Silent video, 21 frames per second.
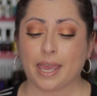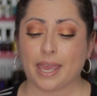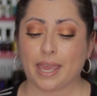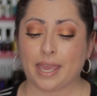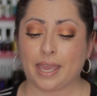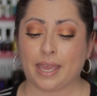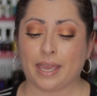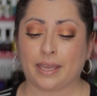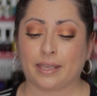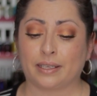
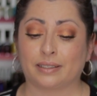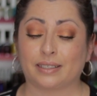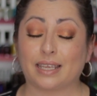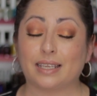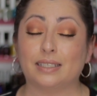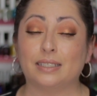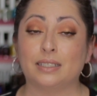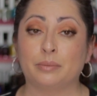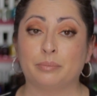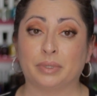and
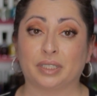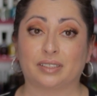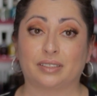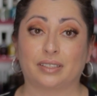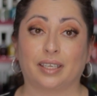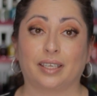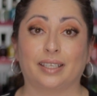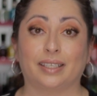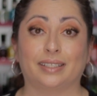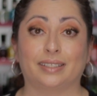
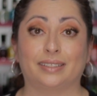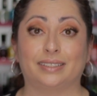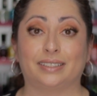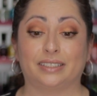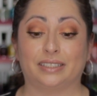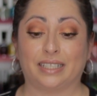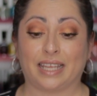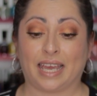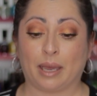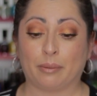limit
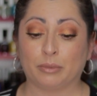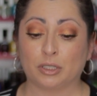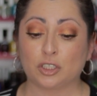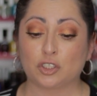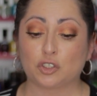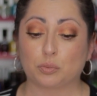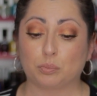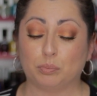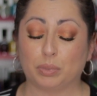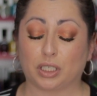the
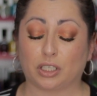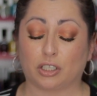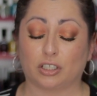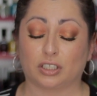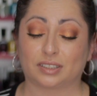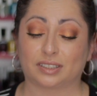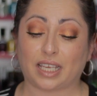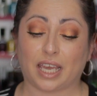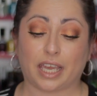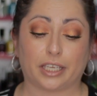damage,
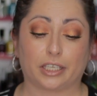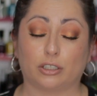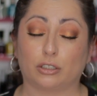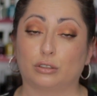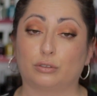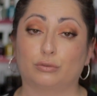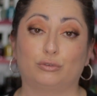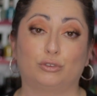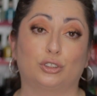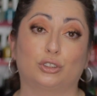because I
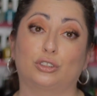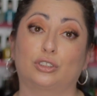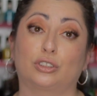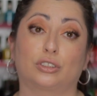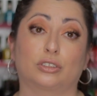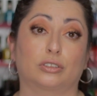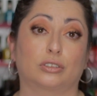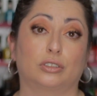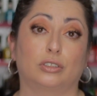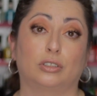could have
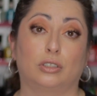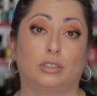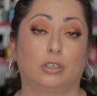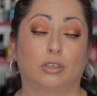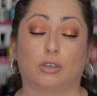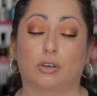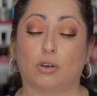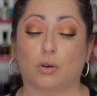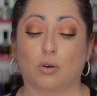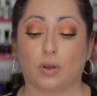just
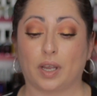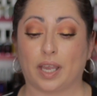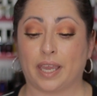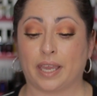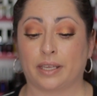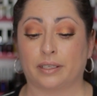go